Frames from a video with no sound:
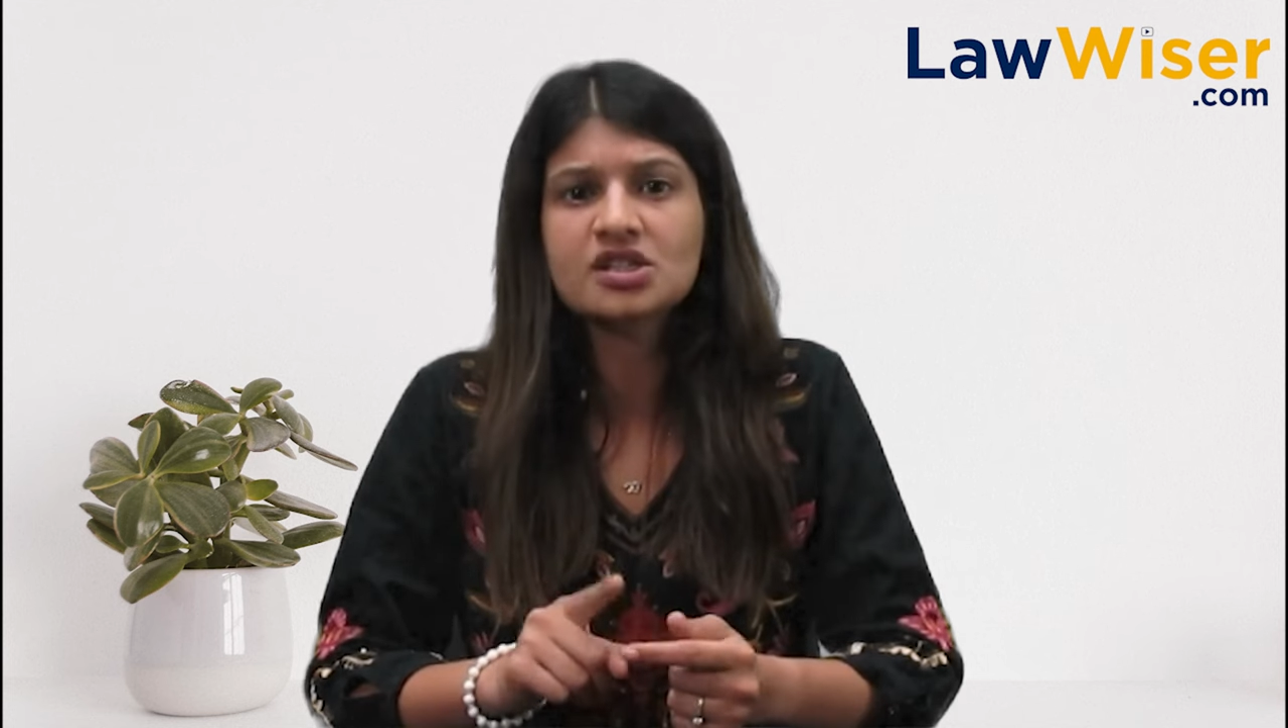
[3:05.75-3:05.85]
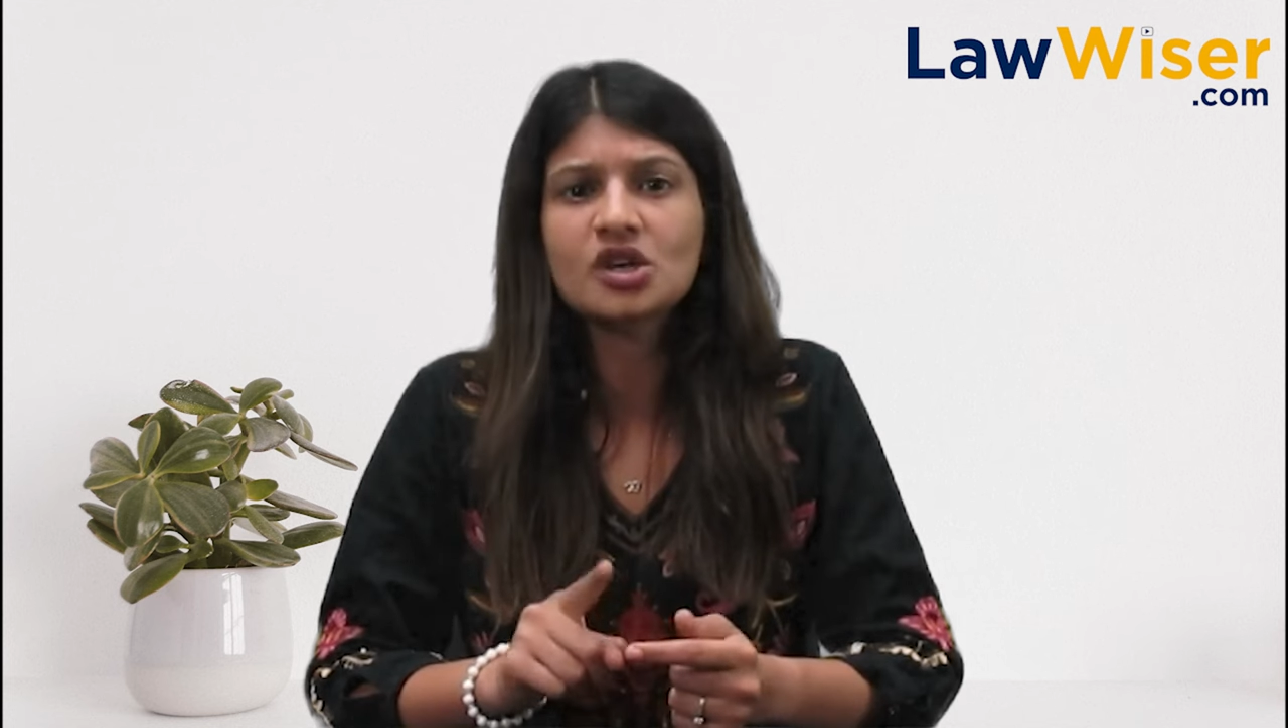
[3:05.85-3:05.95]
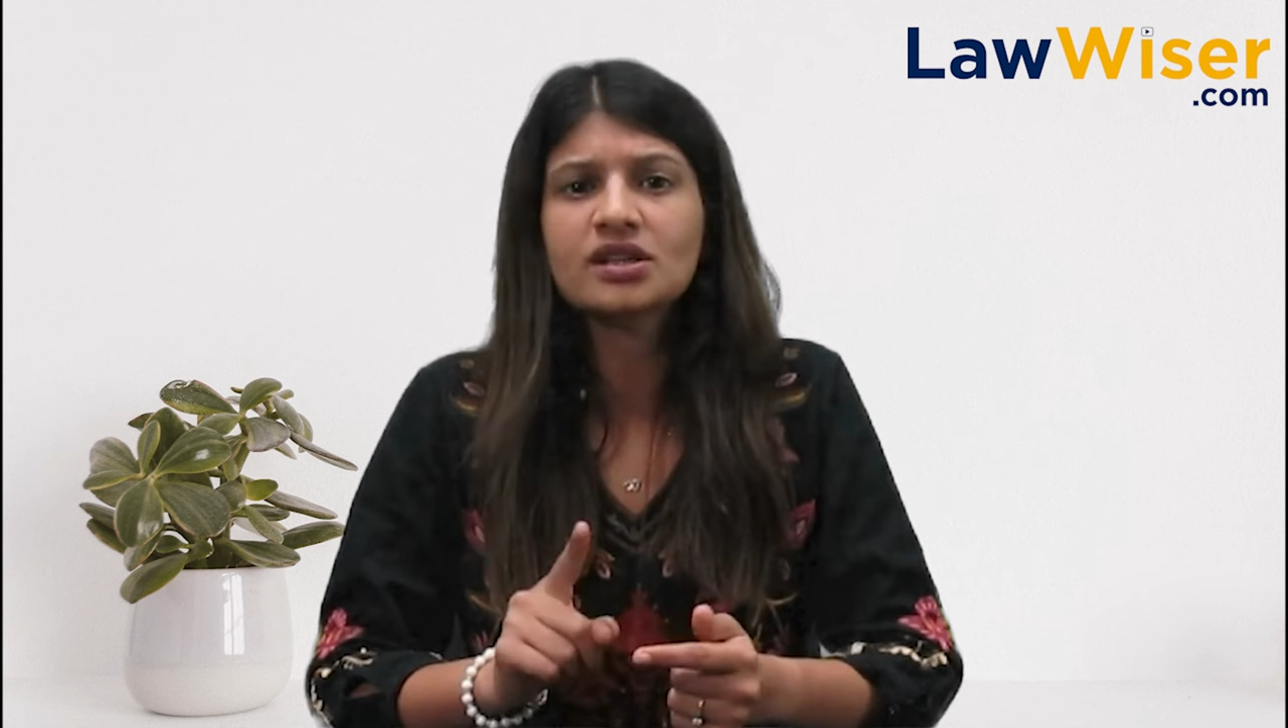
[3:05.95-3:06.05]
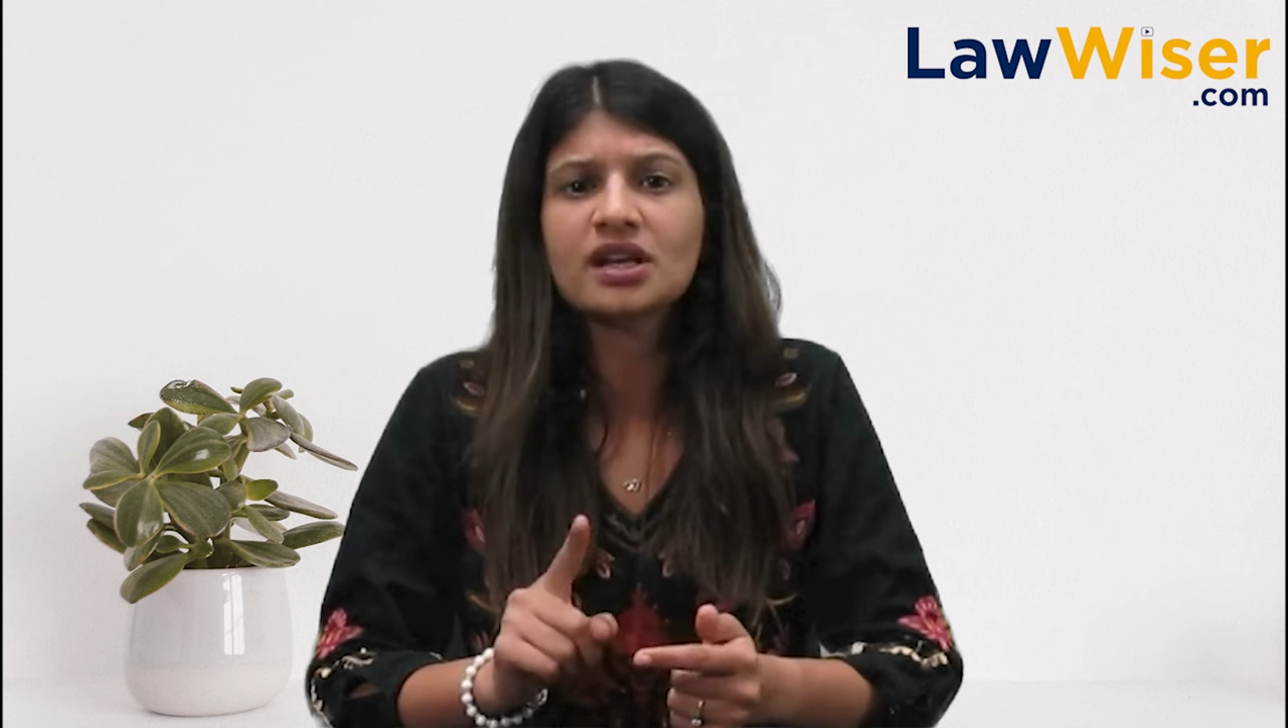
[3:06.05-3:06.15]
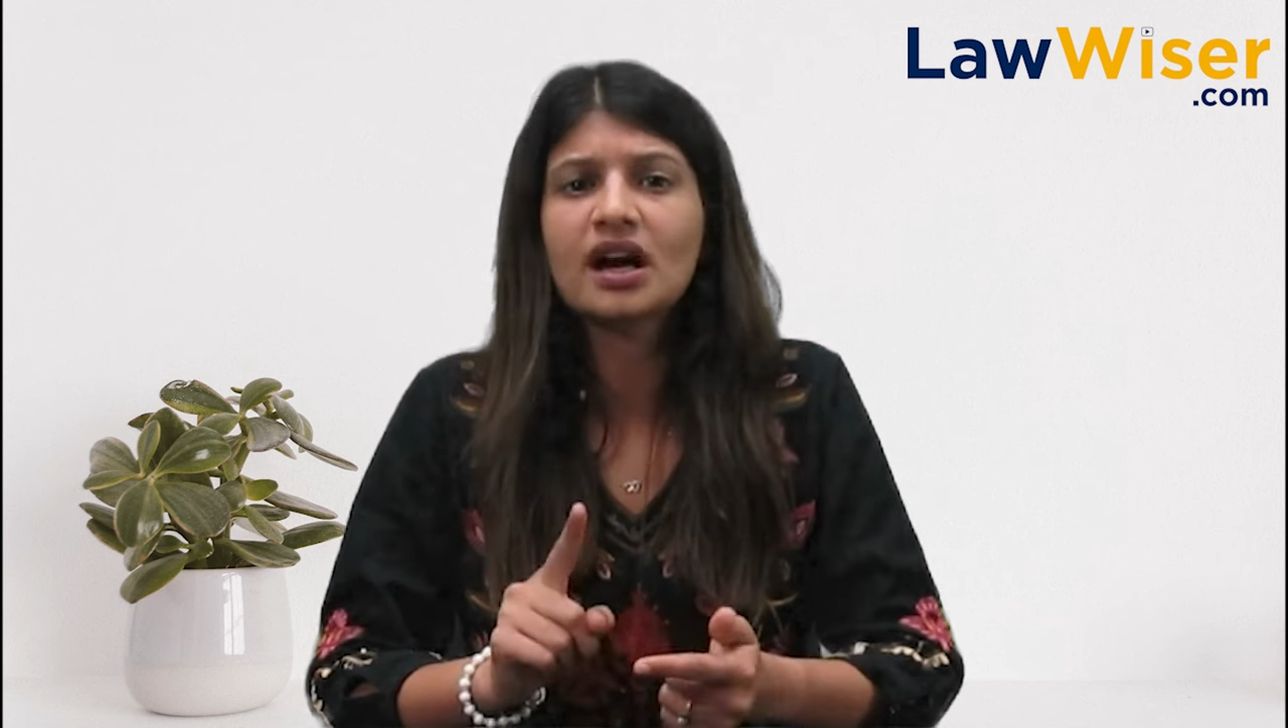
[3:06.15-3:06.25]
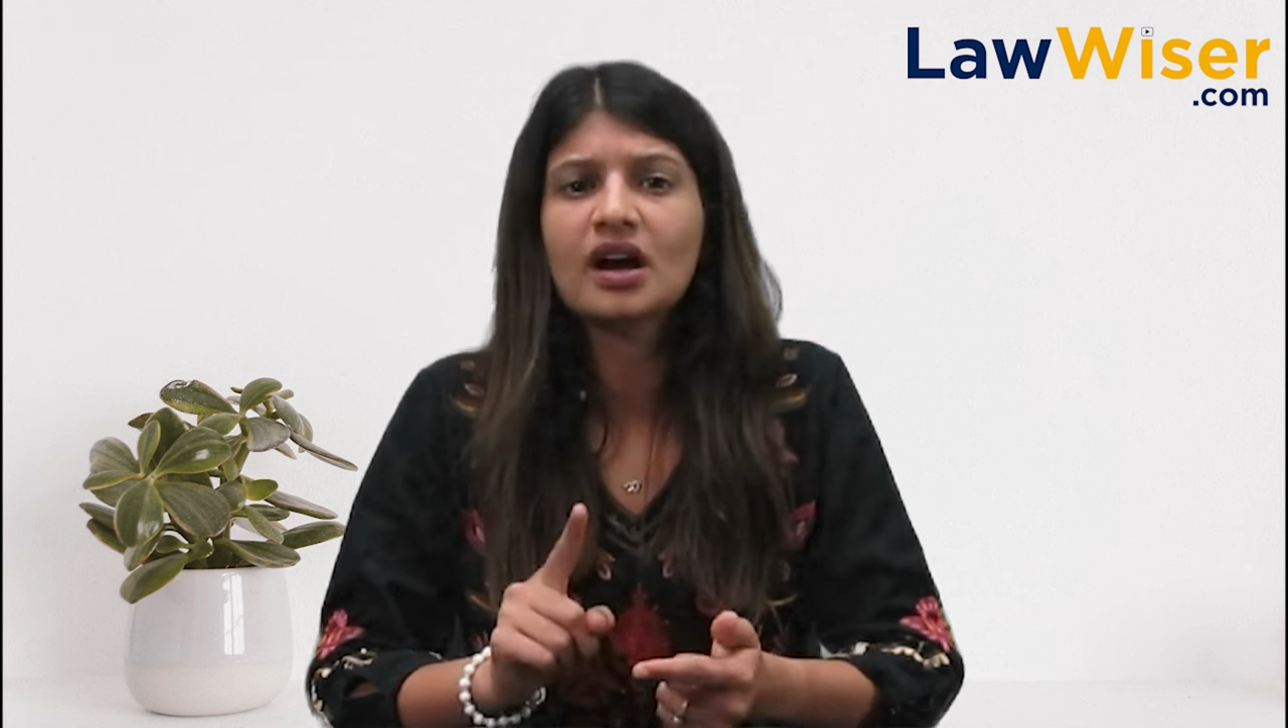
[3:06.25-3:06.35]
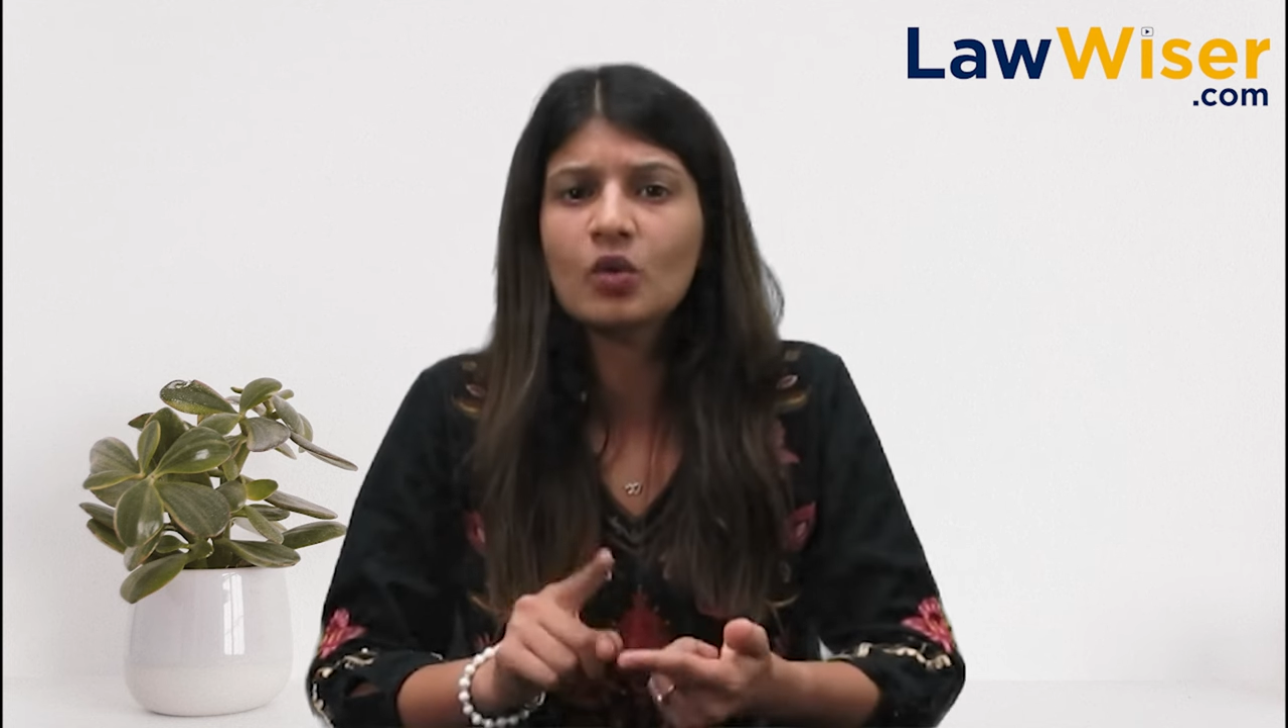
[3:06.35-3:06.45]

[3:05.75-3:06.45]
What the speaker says: is not